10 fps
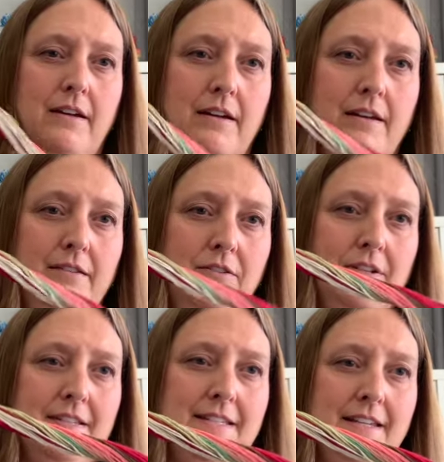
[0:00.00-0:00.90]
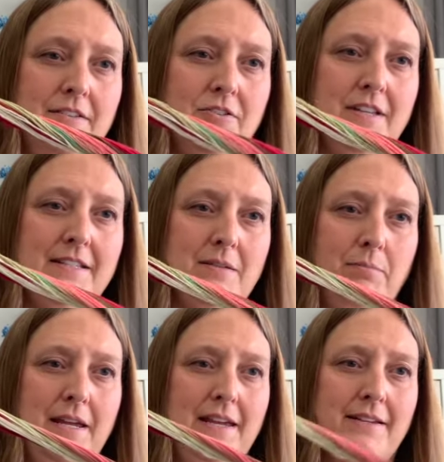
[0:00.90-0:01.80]
and you can see there's lots of
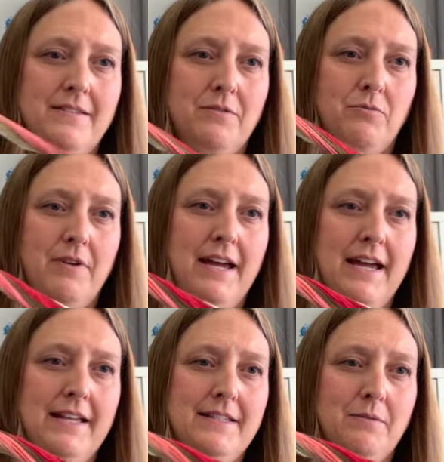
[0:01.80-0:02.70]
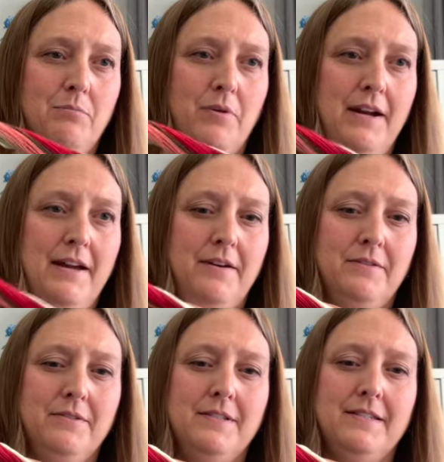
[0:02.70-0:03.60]
pinks and reds and
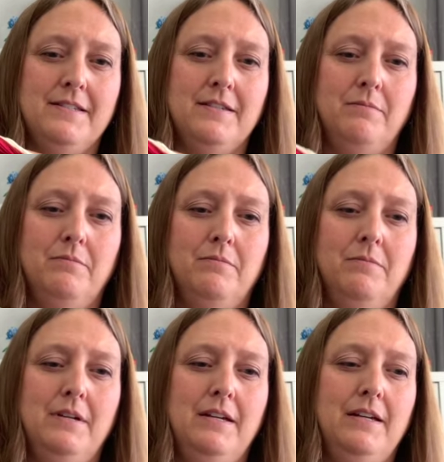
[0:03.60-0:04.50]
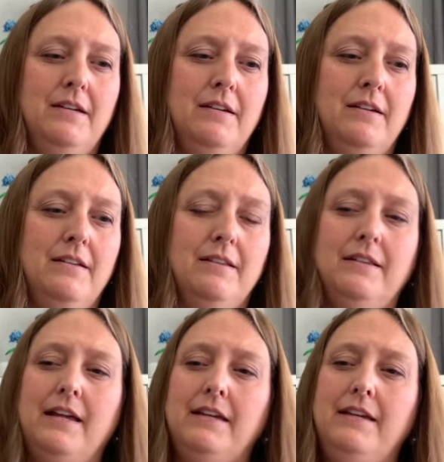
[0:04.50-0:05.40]
browns and some
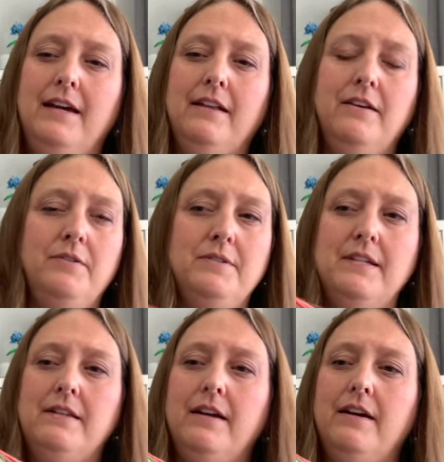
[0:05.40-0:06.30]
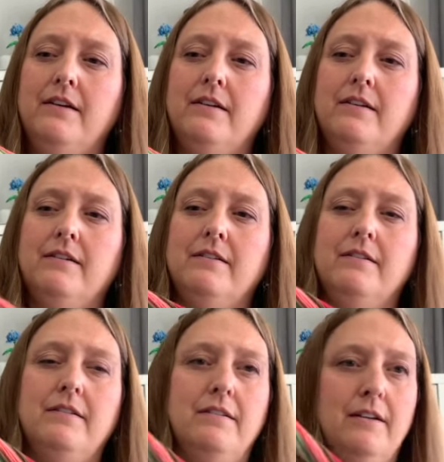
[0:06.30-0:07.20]
like yellows in there,
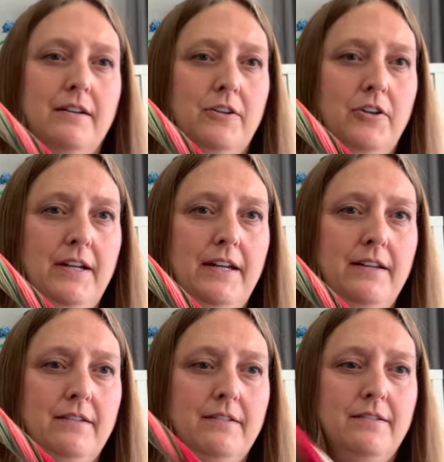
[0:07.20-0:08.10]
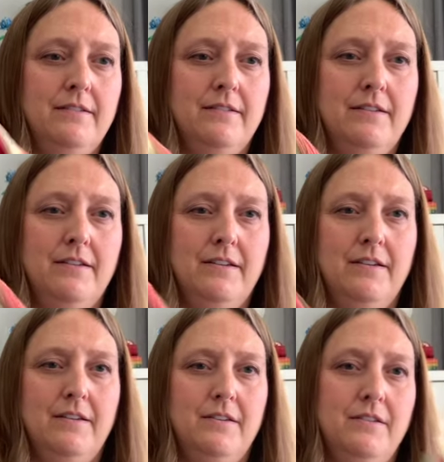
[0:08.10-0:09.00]
a green,
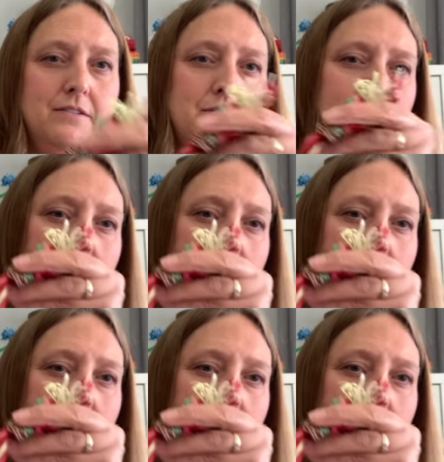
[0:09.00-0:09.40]
so